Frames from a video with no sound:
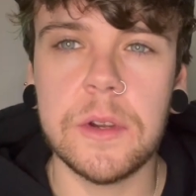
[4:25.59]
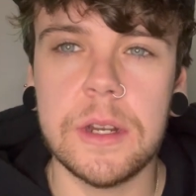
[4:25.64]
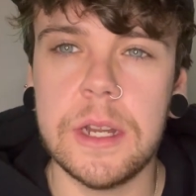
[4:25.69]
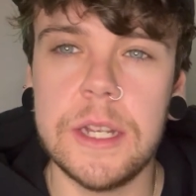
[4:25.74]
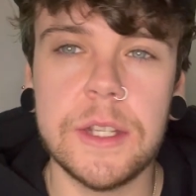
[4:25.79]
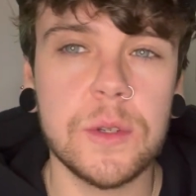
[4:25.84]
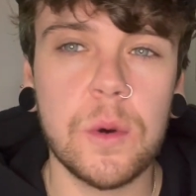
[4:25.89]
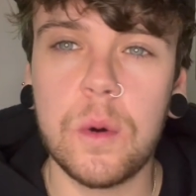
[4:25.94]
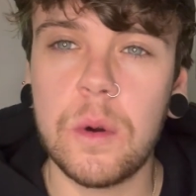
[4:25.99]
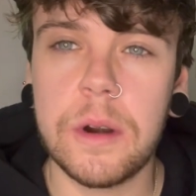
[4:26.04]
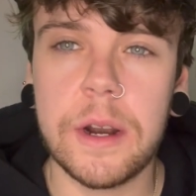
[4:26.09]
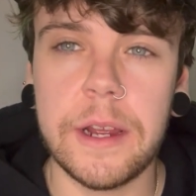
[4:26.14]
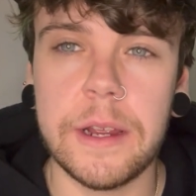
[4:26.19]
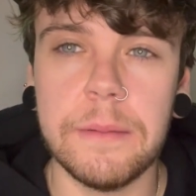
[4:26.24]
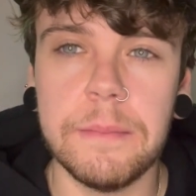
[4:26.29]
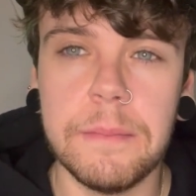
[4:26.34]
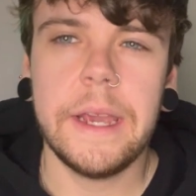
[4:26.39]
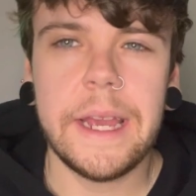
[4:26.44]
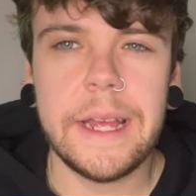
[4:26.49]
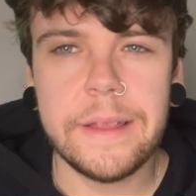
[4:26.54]
It's alright.
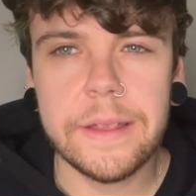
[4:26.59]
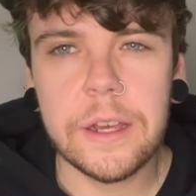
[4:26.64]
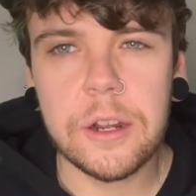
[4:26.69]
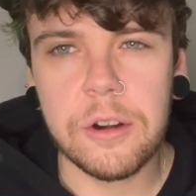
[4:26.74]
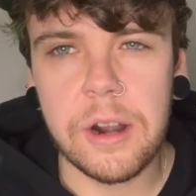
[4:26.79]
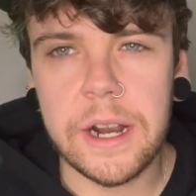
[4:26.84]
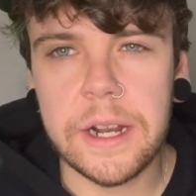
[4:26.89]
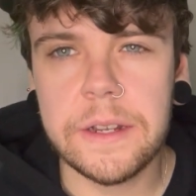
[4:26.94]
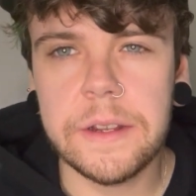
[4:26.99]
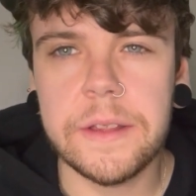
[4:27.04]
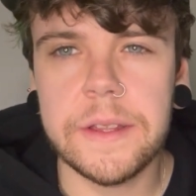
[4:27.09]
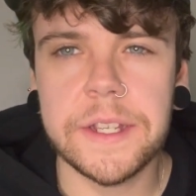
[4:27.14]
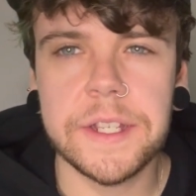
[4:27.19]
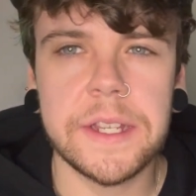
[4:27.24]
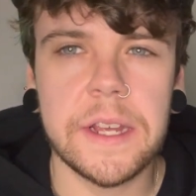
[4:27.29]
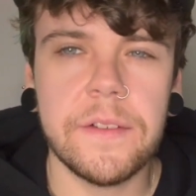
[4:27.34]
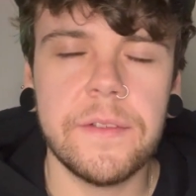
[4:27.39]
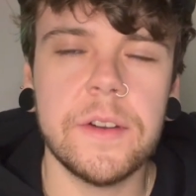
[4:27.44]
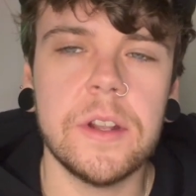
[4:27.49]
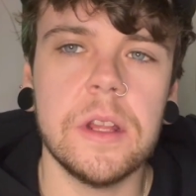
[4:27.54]
In the grinder, this
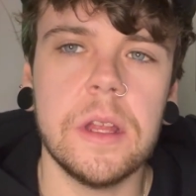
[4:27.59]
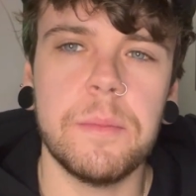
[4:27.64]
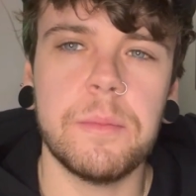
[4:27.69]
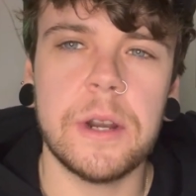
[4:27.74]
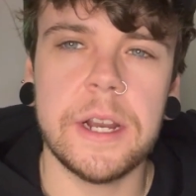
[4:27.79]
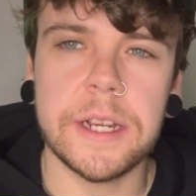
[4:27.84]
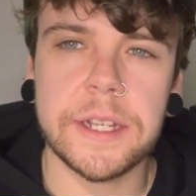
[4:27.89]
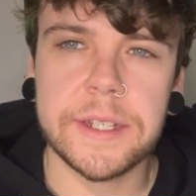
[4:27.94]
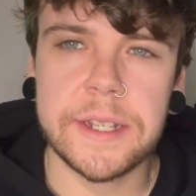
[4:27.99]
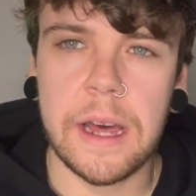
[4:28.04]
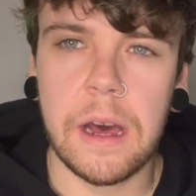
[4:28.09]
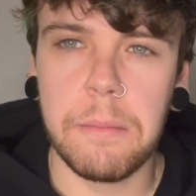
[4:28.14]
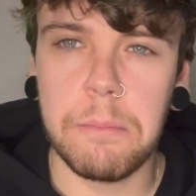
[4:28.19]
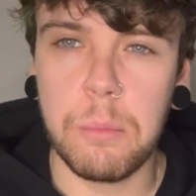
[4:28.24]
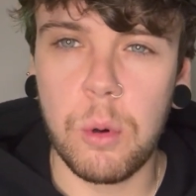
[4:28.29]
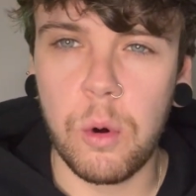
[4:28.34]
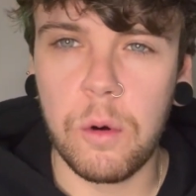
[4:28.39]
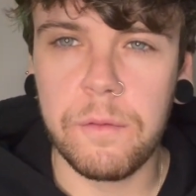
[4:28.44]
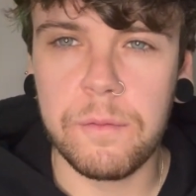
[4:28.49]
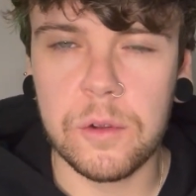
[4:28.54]
definitely breaks down
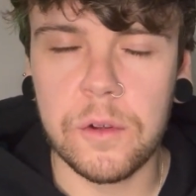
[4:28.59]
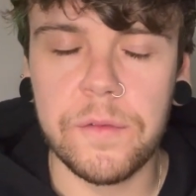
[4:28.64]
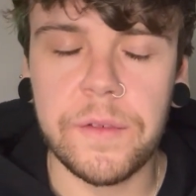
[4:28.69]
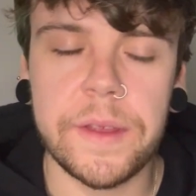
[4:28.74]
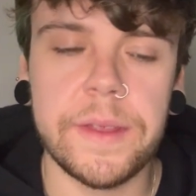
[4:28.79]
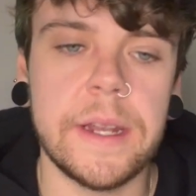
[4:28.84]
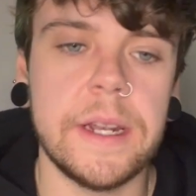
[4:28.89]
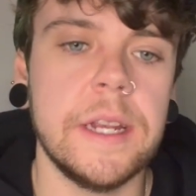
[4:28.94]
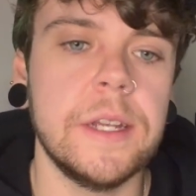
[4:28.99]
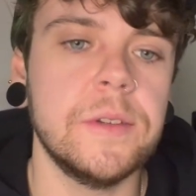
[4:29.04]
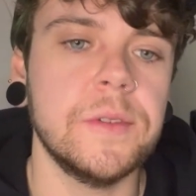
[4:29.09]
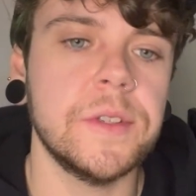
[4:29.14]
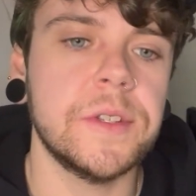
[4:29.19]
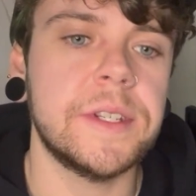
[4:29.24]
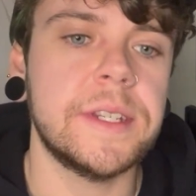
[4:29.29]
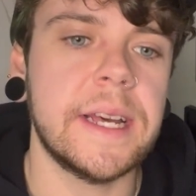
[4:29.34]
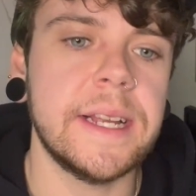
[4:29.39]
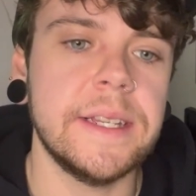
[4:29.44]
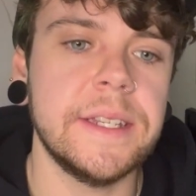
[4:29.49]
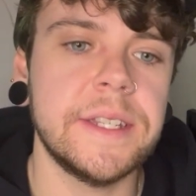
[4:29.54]
more fluffy than it does
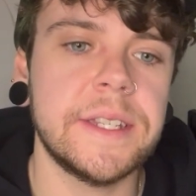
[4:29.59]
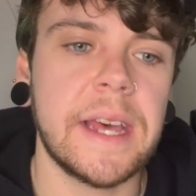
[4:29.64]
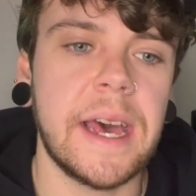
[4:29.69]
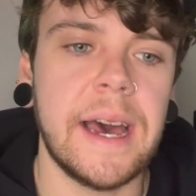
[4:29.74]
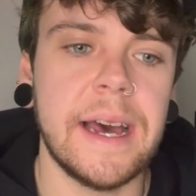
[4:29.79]
dense,